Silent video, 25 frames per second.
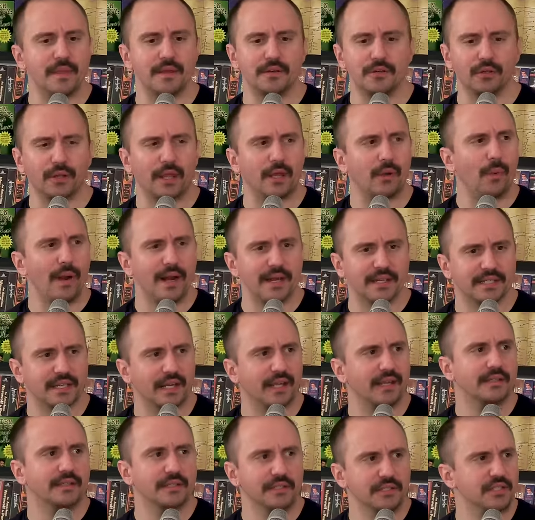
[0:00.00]
And then you're like, wait a
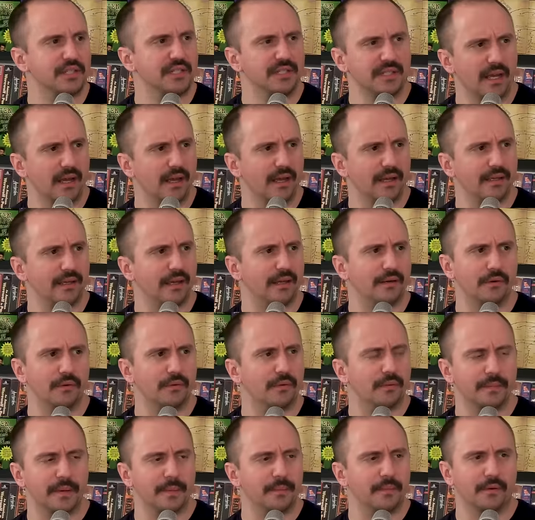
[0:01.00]
second, did she die? I
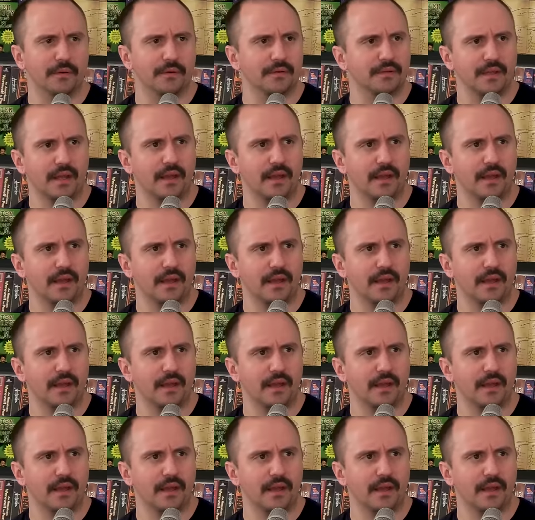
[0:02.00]
don't remember her